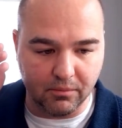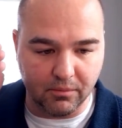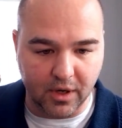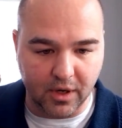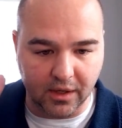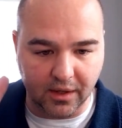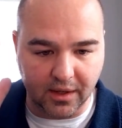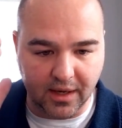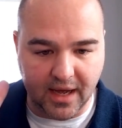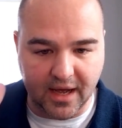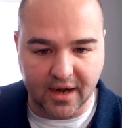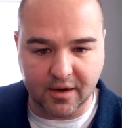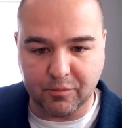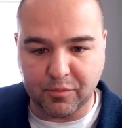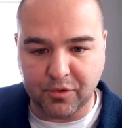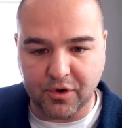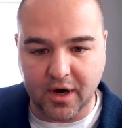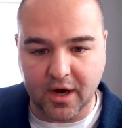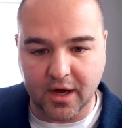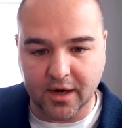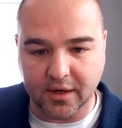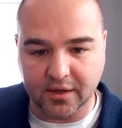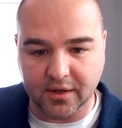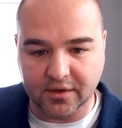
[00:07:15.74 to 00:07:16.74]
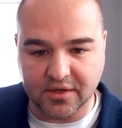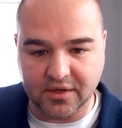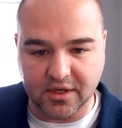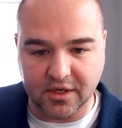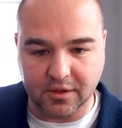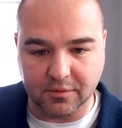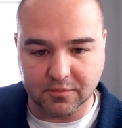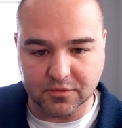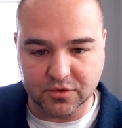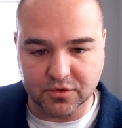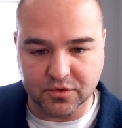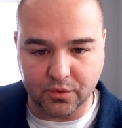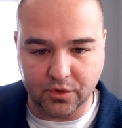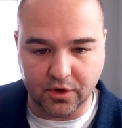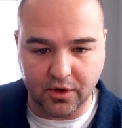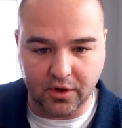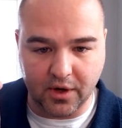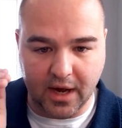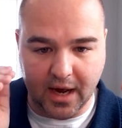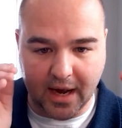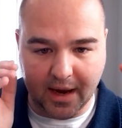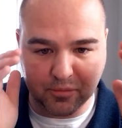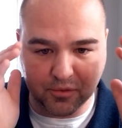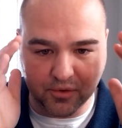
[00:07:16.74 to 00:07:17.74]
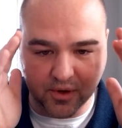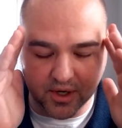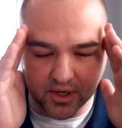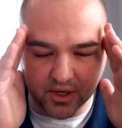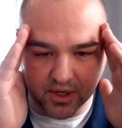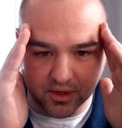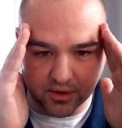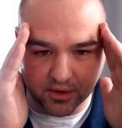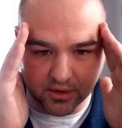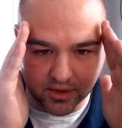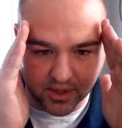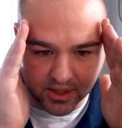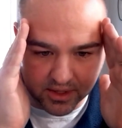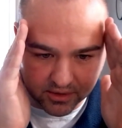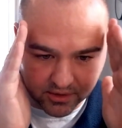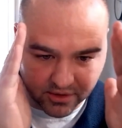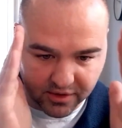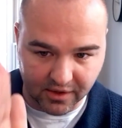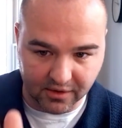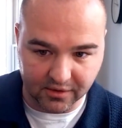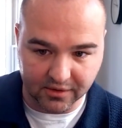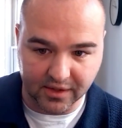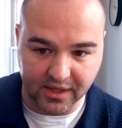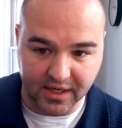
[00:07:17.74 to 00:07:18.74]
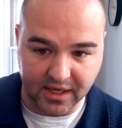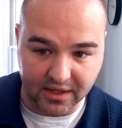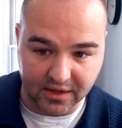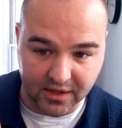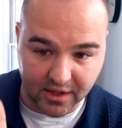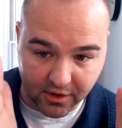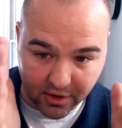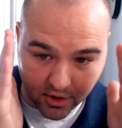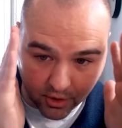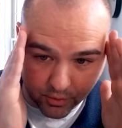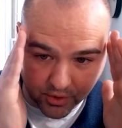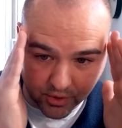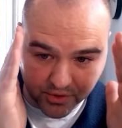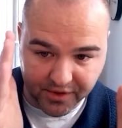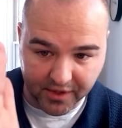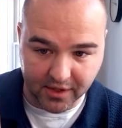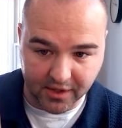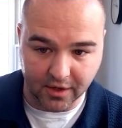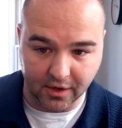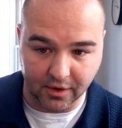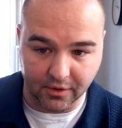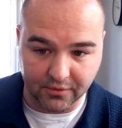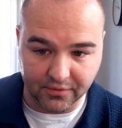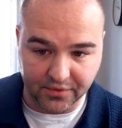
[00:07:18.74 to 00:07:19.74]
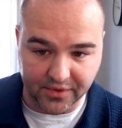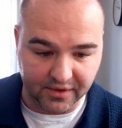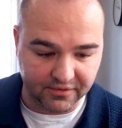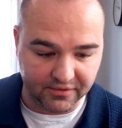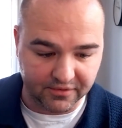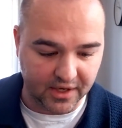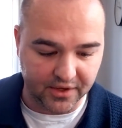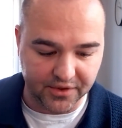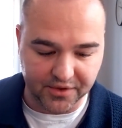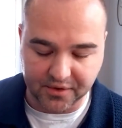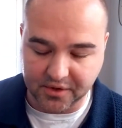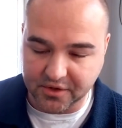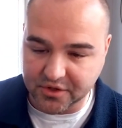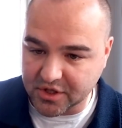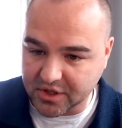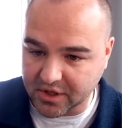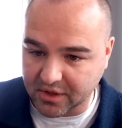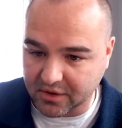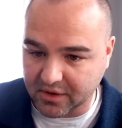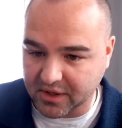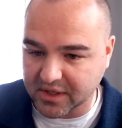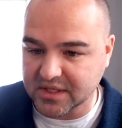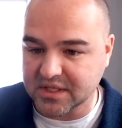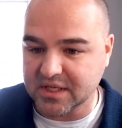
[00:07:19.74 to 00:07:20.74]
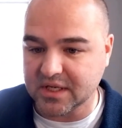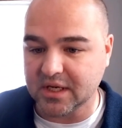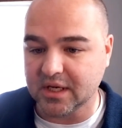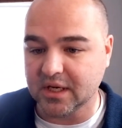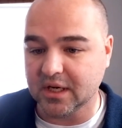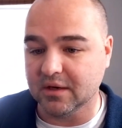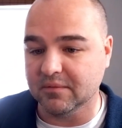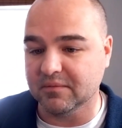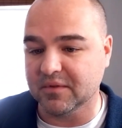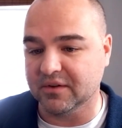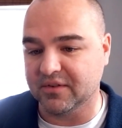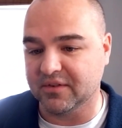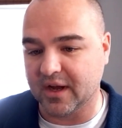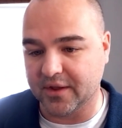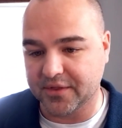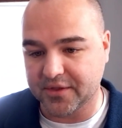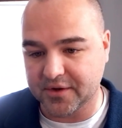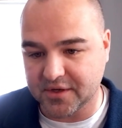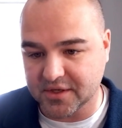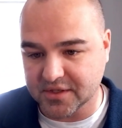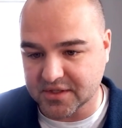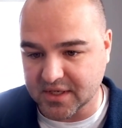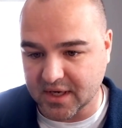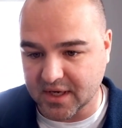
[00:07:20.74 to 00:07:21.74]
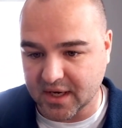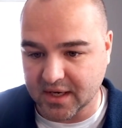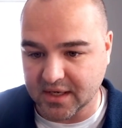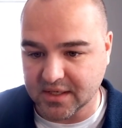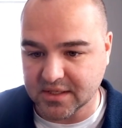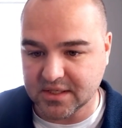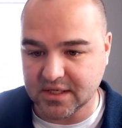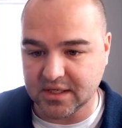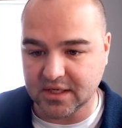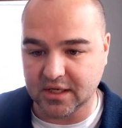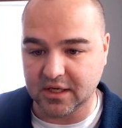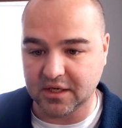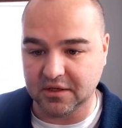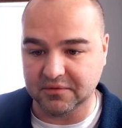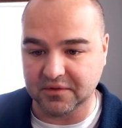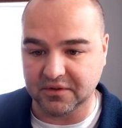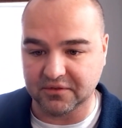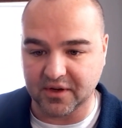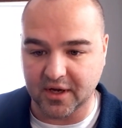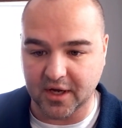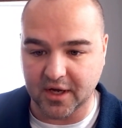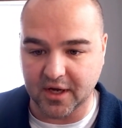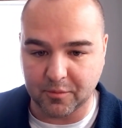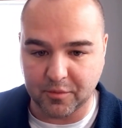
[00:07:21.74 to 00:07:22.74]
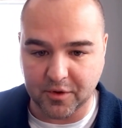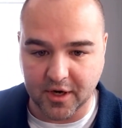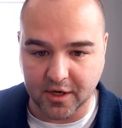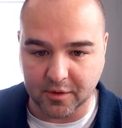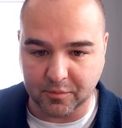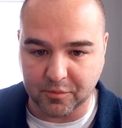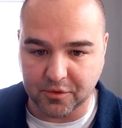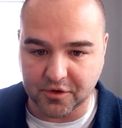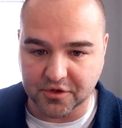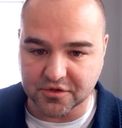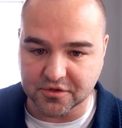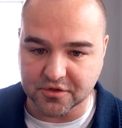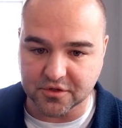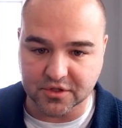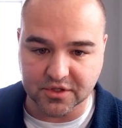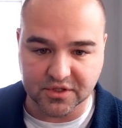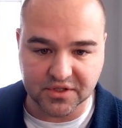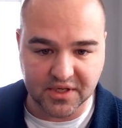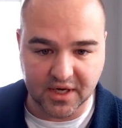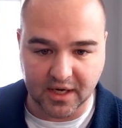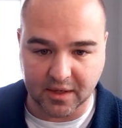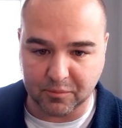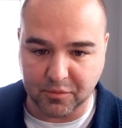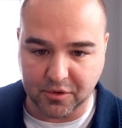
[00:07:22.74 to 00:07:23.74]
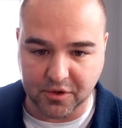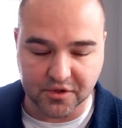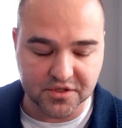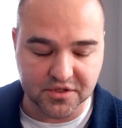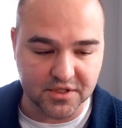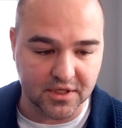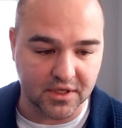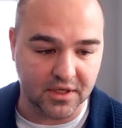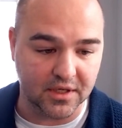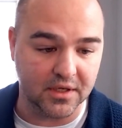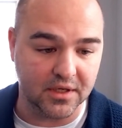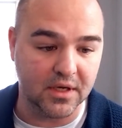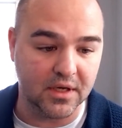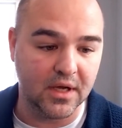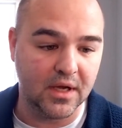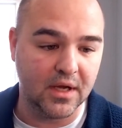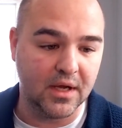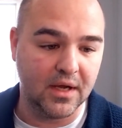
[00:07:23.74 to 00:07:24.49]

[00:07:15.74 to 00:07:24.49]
a lot of product teams will operate in like their lane. They know what they know. They've got their engineering team, they've got their design team, they've got a product person who's a tech person,